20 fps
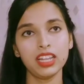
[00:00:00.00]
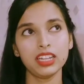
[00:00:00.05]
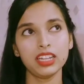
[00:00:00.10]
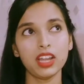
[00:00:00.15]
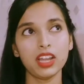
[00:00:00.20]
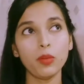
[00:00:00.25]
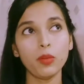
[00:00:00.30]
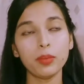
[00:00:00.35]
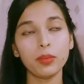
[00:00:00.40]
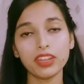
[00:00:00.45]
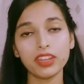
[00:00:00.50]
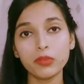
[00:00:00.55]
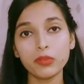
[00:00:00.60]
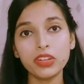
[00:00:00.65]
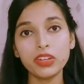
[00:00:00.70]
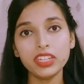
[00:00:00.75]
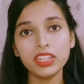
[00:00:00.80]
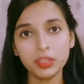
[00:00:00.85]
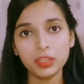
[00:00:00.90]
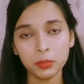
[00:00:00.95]
Now
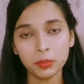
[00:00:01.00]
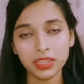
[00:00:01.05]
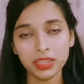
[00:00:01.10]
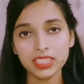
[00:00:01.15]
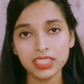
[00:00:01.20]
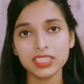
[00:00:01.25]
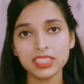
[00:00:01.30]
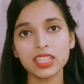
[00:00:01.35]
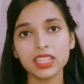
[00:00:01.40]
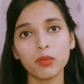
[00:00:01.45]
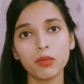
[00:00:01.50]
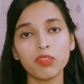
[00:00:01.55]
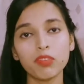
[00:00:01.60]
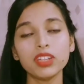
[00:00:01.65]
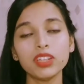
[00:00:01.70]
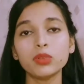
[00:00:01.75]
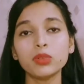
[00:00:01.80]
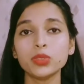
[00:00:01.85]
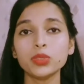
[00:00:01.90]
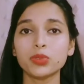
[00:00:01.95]
benevolent means
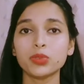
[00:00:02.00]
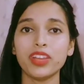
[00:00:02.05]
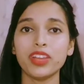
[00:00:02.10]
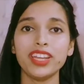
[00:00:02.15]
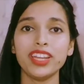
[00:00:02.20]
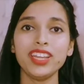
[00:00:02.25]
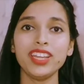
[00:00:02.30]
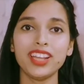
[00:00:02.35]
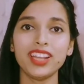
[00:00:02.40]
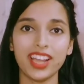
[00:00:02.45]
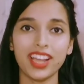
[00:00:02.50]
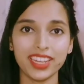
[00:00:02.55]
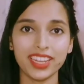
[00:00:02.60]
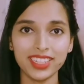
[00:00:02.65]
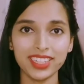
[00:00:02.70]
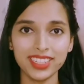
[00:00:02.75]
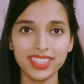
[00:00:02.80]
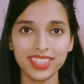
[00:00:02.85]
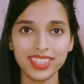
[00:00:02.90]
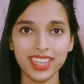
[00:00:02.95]
someone who is very
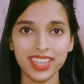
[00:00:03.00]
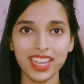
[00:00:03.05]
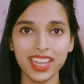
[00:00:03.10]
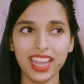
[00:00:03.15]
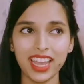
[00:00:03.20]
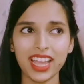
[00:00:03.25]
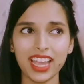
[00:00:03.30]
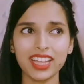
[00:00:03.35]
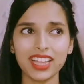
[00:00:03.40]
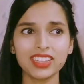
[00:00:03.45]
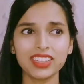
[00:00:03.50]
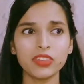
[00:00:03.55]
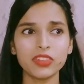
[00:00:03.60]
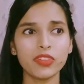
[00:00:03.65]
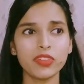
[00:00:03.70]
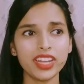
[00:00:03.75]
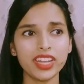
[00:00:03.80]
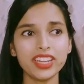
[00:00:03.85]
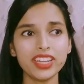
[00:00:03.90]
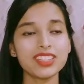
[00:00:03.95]
kind and
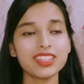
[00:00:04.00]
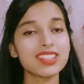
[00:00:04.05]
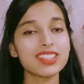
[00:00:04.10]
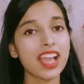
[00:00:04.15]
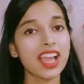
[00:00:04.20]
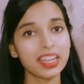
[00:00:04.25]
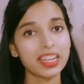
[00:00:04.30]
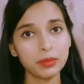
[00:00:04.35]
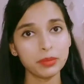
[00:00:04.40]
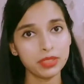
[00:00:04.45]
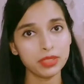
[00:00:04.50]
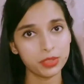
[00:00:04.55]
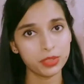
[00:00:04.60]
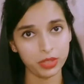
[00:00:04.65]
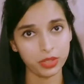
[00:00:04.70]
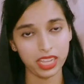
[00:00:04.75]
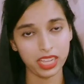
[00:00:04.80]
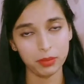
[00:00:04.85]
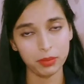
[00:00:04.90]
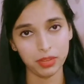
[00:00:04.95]
very desirable to
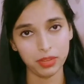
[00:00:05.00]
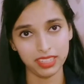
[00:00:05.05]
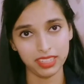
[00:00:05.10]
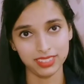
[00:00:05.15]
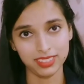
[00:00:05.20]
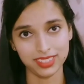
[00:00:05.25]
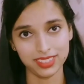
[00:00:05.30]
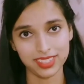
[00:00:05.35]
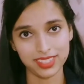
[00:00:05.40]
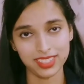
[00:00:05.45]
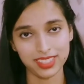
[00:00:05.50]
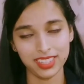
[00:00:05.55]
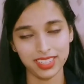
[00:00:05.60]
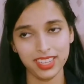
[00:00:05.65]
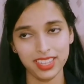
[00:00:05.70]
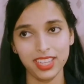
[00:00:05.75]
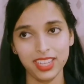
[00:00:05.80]
help others.